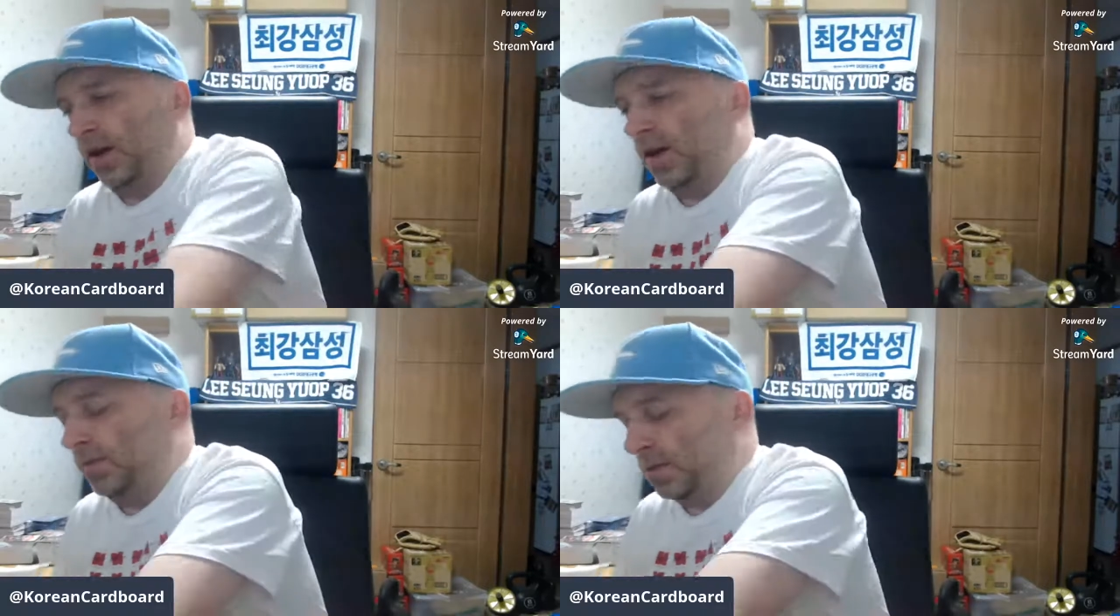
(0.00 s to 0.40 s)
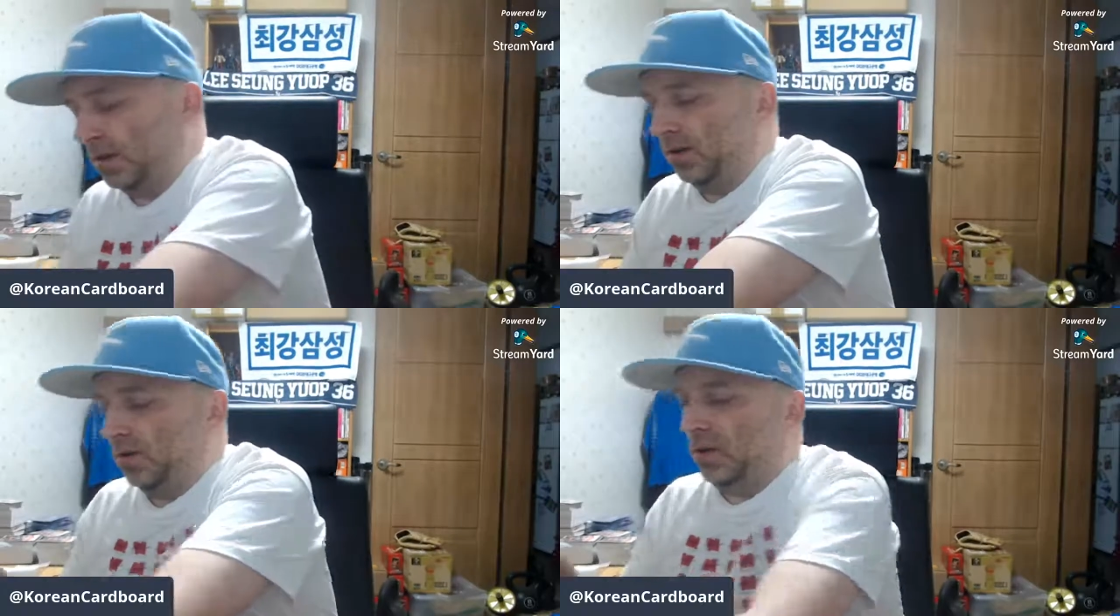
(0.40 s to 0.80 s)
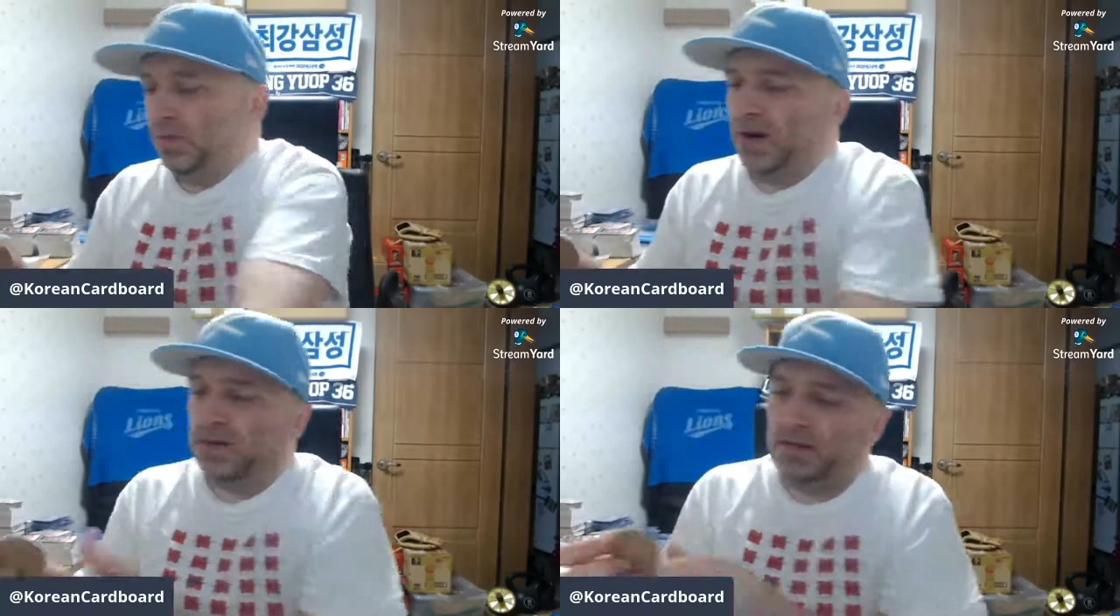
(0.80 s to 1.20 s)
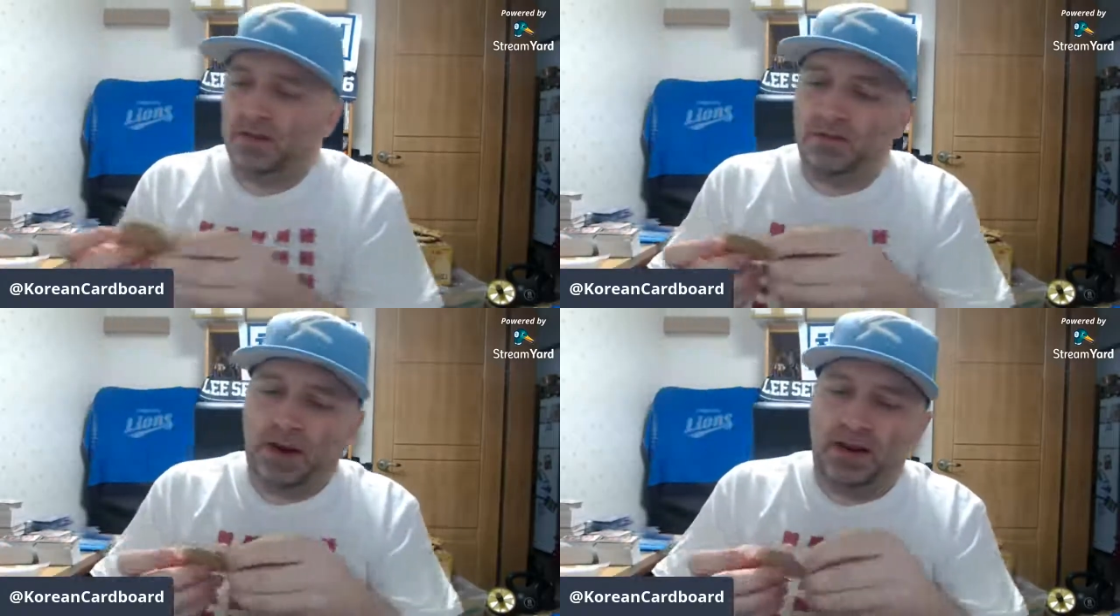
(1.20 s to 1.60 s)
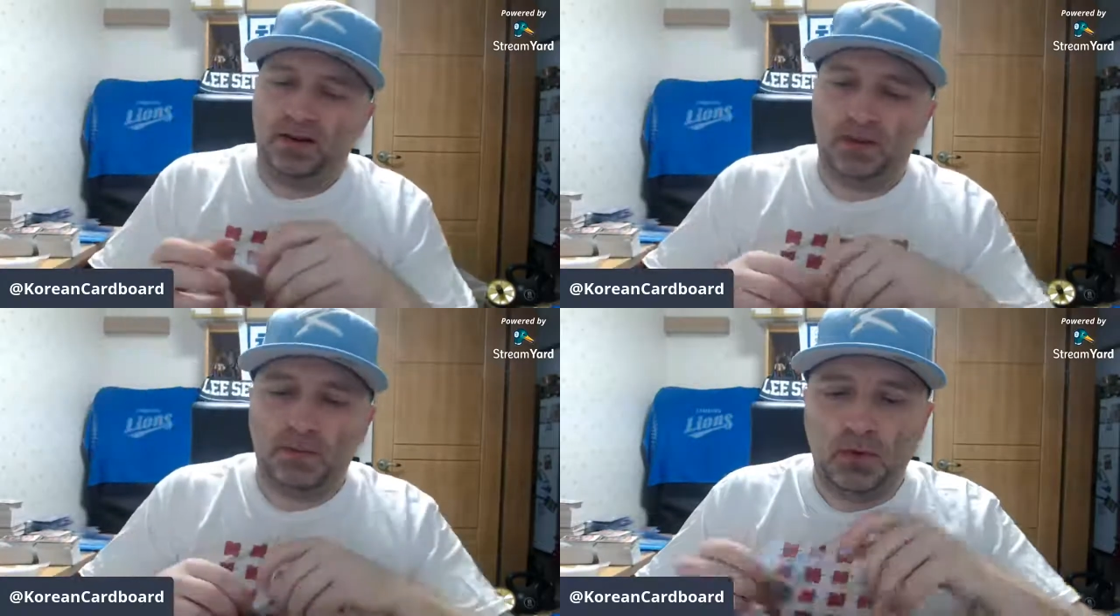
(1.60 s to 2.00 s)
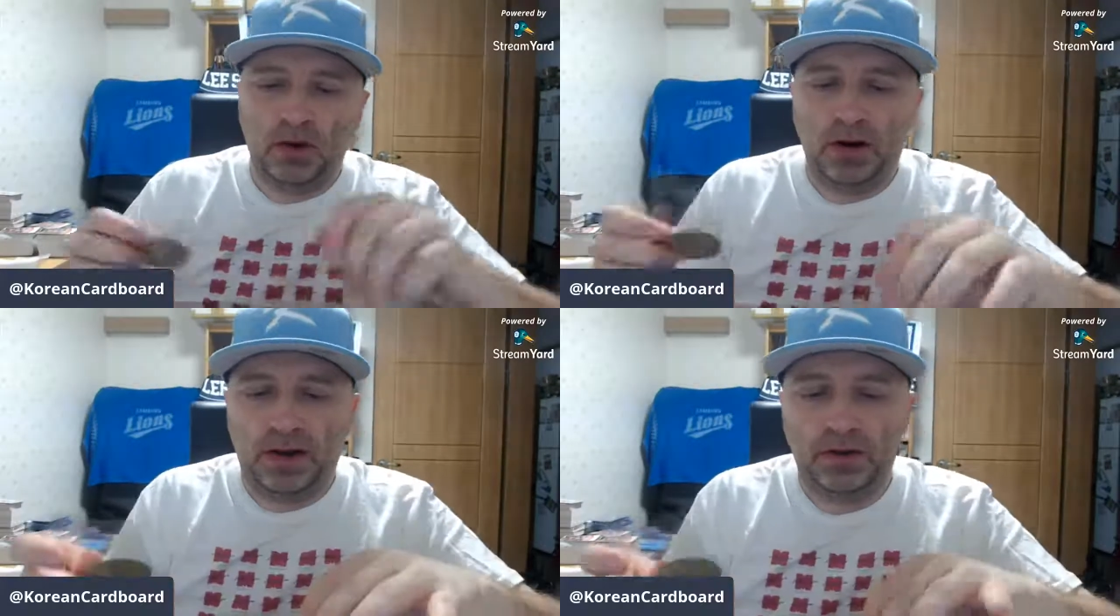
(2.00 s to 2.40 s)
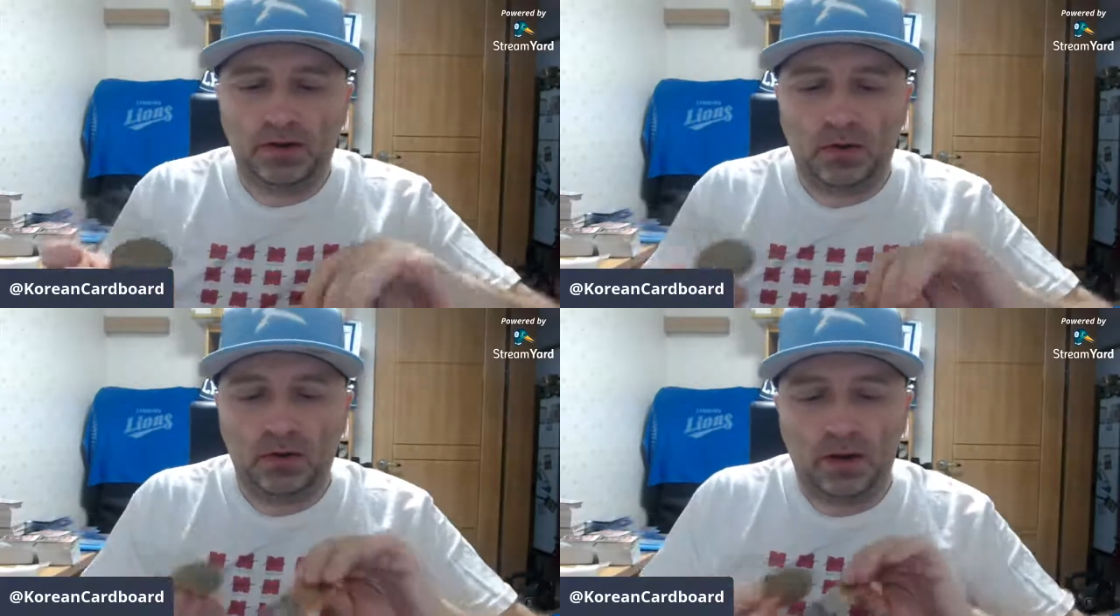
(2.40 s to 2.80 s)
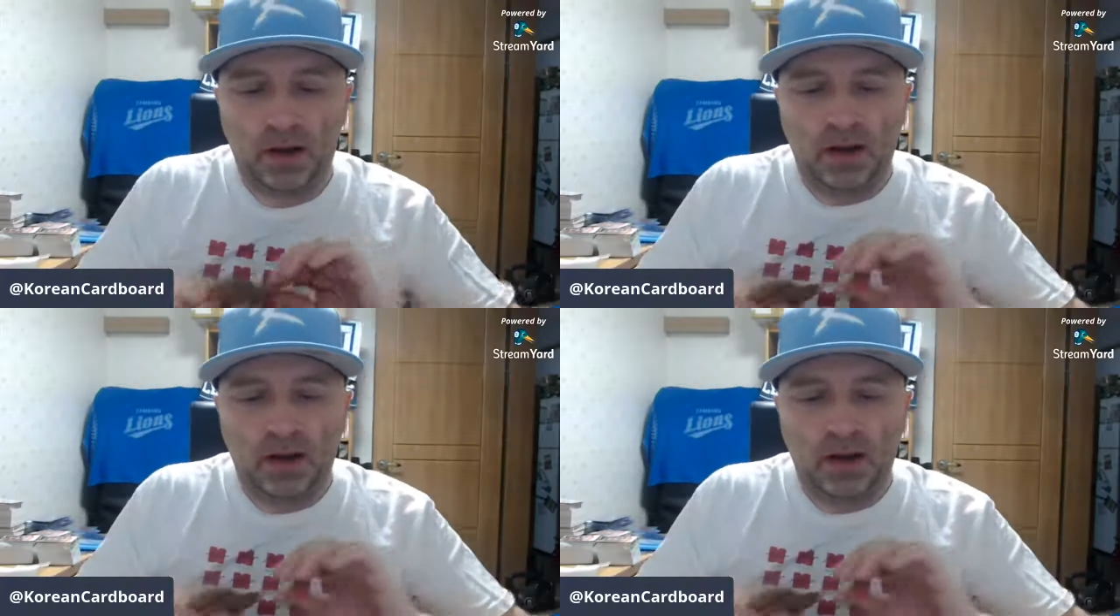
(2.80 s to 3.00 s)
And I'm still in the process of buying some more. I just don't.